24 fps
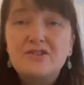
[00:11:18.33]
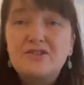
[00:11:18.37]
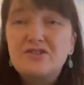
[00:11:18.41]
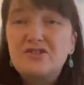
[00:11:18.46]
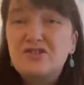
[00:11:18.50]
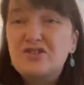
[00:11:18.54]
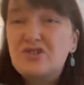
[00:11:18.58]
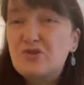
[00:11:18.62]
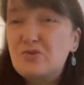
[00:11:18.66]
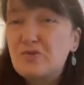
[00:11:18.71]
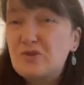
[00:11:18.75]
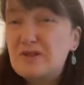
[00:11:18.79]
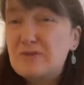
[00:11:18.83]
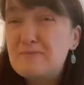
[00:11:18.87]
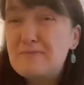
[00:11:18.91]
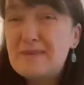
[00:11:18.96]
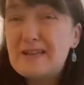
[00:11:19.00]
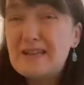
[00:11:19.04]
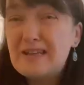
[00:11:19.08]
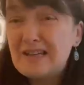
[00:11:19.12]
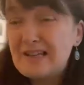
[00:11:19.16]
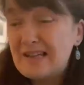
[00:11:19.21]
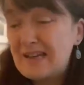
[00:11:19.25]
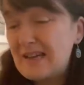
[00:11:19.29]
So it's
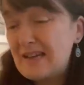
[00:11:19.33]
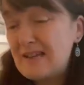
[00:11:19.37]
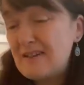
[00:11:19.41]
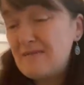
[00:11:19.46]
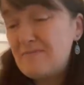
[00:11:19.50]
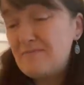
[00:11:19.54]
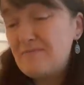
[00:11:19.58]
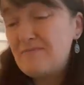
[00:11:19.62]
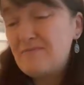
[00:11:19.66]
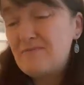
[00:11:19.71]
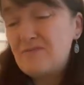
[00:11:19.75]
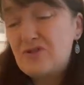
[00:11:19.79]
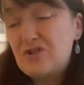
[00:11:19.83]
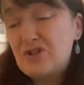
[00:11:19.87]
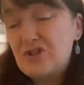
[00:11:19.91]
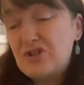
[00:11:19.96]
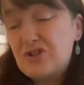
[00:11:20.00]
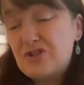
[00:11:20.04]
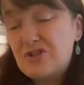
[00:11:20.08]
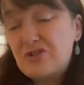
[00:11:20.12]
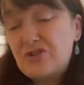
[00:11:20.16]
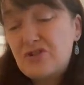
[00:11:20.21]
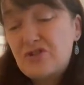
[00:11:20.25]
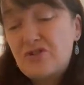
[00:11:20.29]
mainly
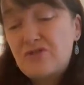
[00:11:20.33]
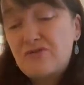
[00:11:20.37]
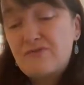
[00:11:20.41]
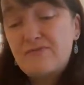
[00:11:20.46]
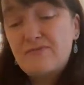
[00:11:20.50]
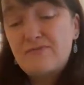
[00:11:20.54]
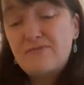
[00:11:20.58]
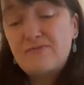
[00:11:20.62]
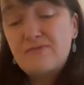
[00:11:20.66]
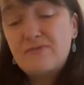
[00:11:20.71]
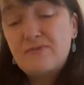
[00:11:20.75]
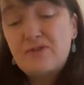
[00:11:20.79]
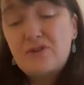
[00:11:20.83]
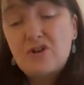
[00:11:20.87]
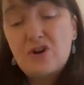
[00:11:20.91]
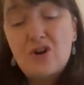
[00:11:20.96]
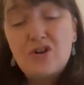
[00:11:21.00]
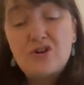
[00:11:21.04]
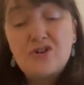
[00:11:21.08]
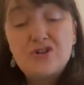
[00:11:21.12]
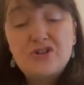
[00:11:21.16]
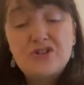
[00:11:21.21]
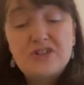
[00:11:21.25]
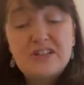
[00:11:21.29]
just
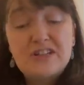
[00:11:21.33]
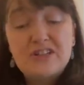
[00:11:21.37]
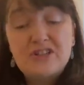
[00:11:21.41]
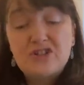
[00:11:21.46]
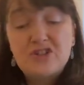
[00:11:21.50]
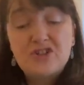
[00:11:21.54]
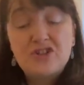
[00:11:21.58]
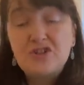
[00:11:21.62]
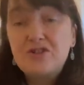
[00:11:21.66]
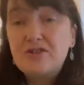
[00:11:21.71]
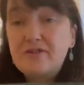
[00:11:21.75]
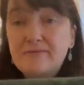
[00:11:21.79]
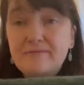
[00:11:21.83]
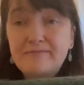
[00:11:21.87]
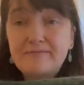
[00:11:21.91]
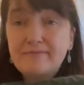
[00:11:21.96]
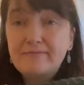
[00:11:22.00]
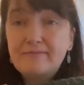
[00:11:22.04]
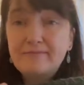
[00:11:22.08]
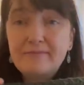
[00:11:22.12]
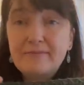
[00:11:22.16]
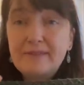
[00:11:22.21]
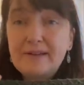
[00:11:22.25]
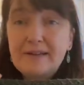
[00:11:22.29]
garter stitch
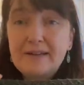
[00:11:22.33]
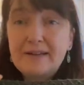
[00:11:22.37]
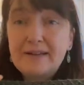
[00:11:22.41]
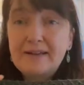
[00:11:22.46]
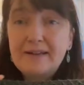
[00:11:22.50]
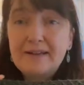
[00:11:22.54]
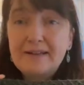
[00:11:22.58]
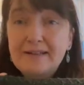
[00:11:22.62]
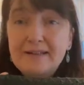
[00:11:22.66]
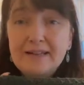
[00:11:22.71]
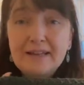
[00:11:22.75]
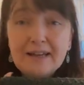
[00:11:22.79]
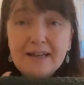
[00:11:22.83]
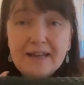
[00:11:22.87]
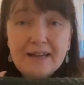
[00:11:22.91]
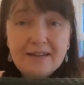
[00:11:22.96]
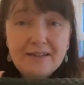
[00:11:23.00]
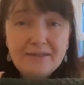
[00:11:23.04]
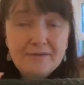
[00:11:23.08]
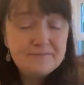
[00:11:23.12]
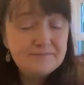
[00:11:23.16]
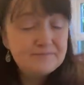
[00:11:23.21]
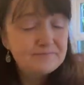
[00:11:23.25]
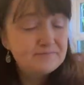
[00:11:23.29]
knitting,